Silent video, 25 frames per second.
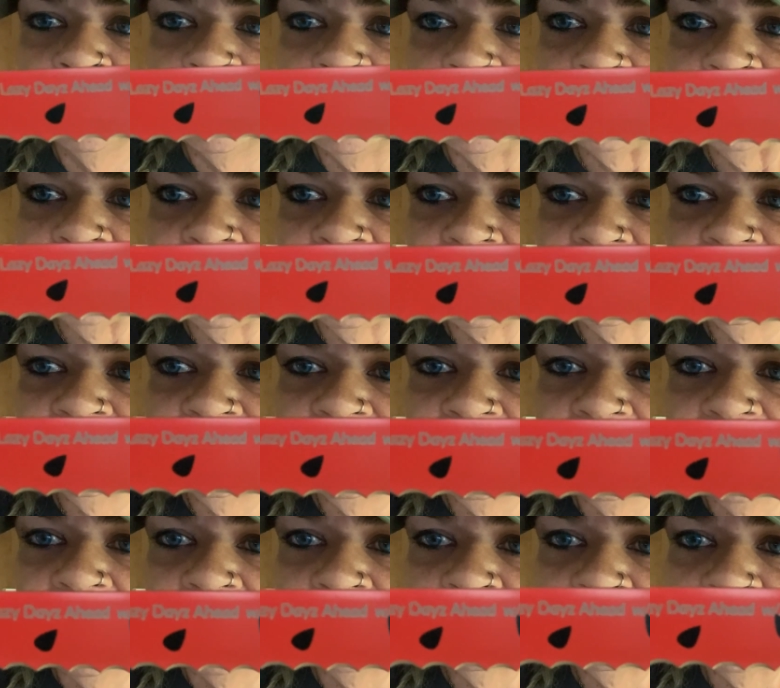Lazy
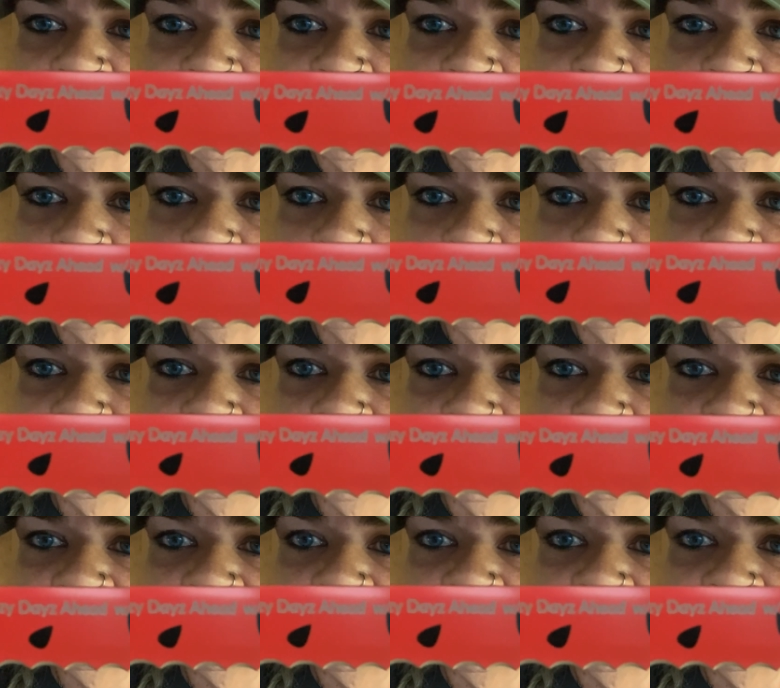Days Ahead with
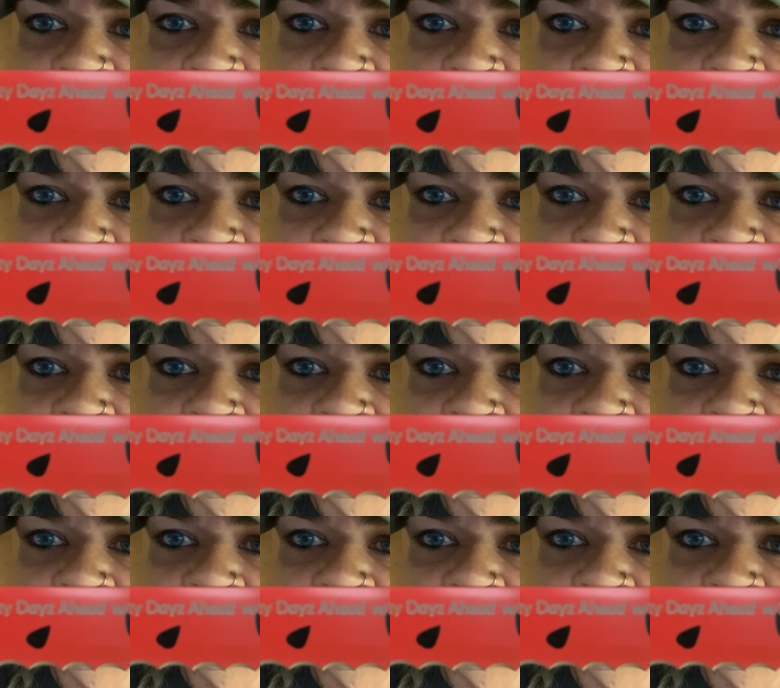Jesse and